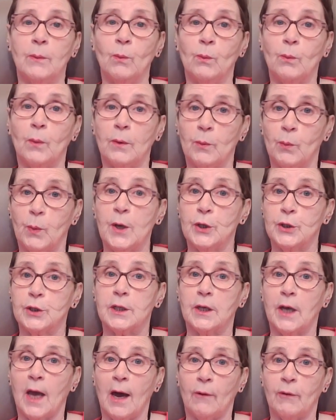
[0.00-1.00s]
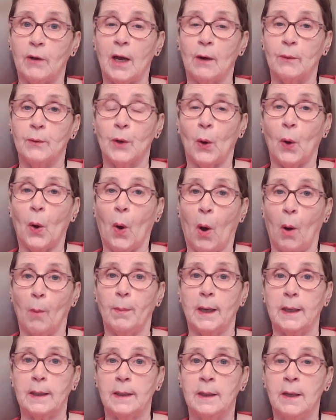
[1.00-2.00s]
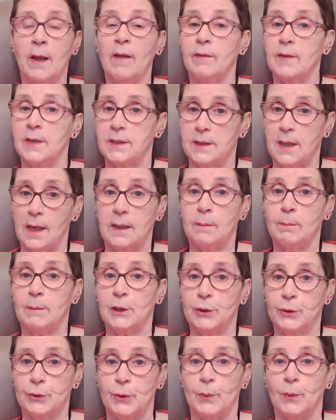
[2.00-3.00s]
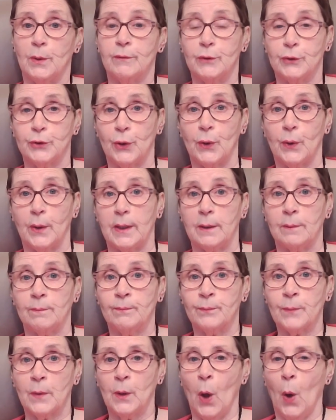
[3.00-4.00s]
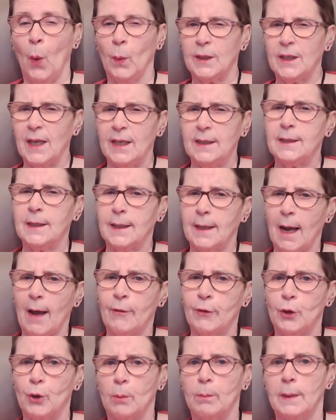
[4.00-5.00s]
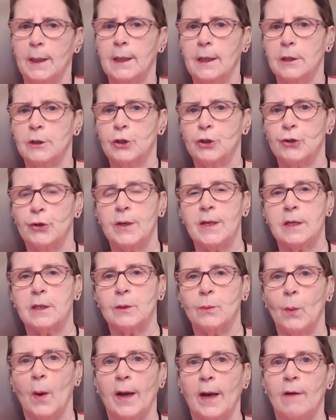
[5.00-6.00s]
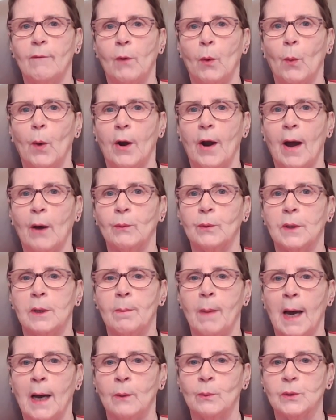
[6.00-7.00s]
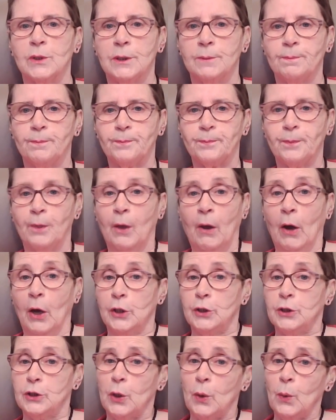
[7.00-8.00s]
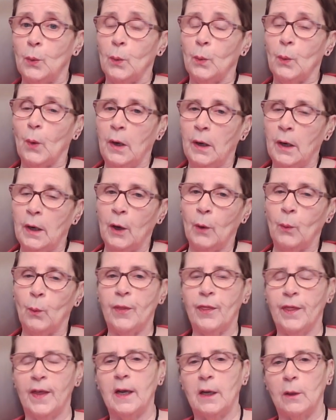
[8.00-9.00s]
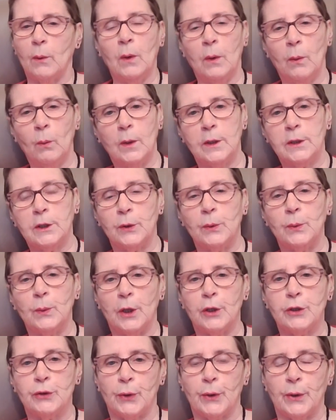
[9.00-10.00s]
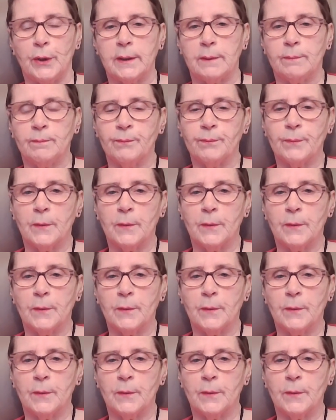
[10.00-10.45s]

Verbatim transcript: with which to carry out your hobby, the same as true of drawing. I tend to gather up little treats whenever we're out and about. So we think we'll do a drawing.